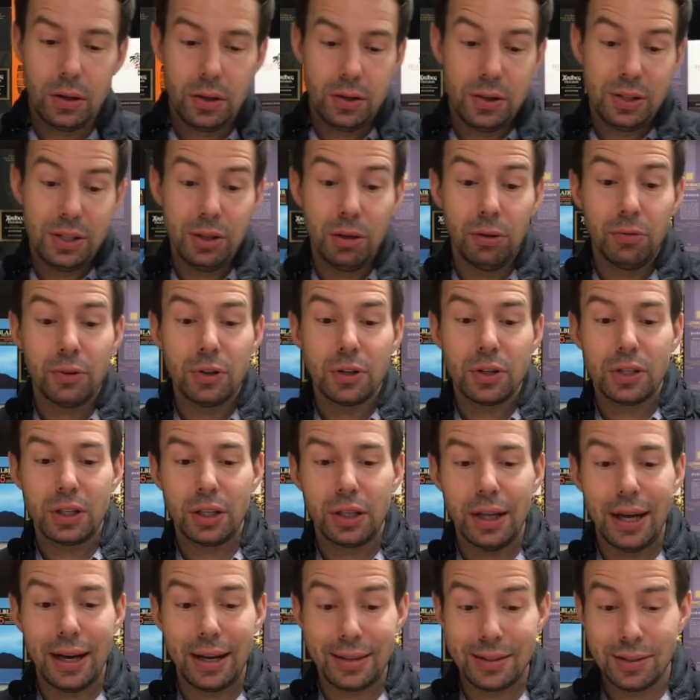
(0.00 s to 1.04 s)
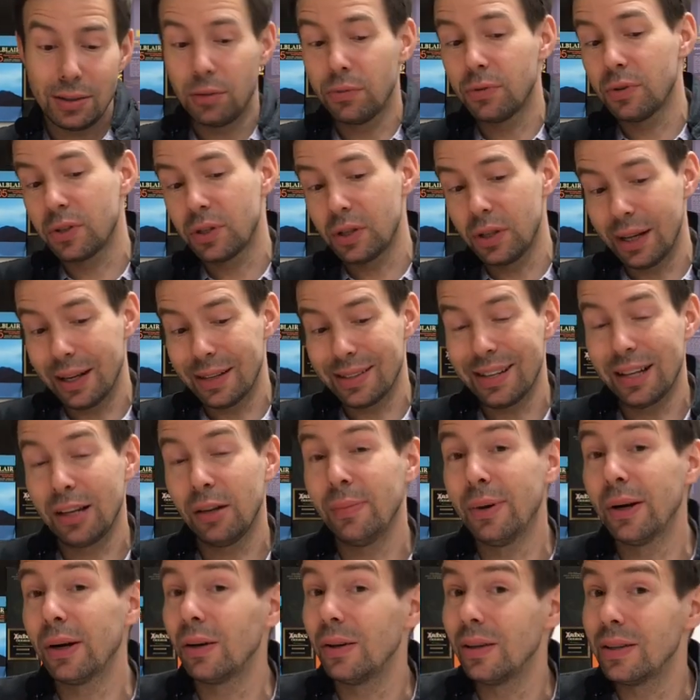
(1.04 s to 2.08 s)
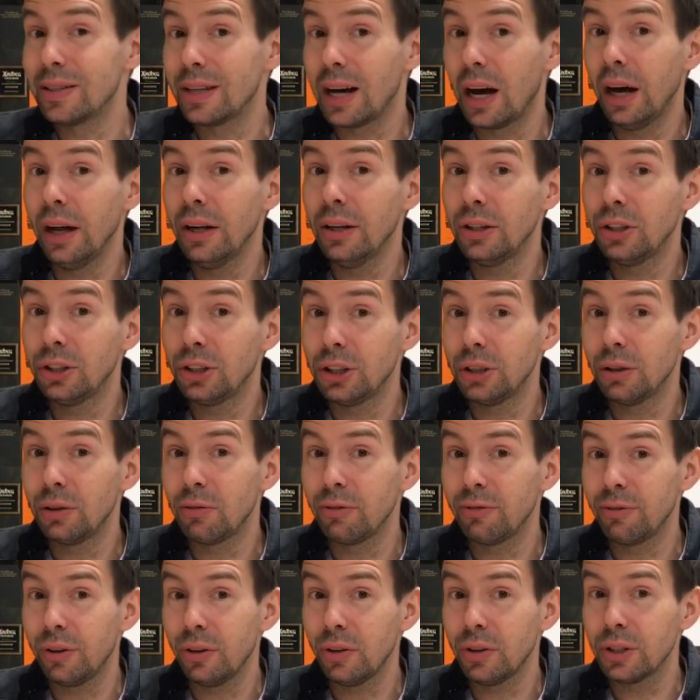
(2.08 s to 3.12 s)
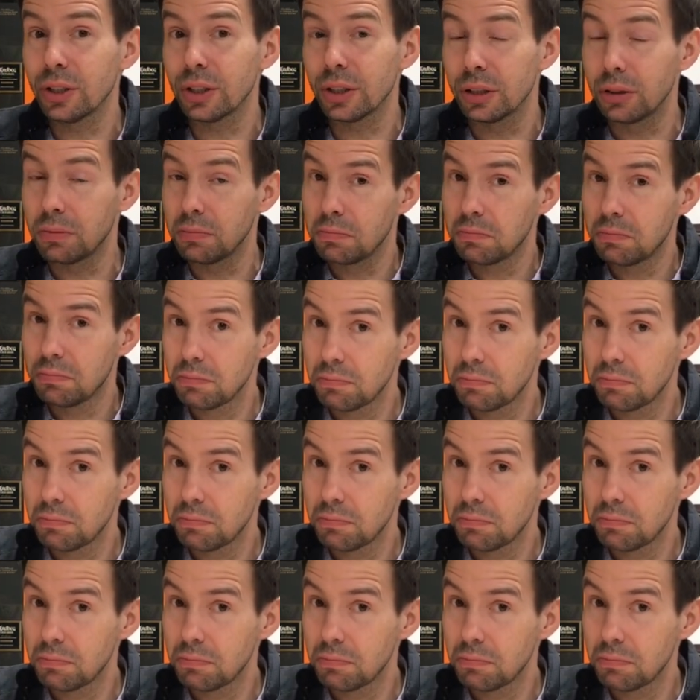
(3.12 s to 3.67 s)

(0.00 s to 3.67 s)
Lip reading: Silver Select single barrel, is unchill filtered.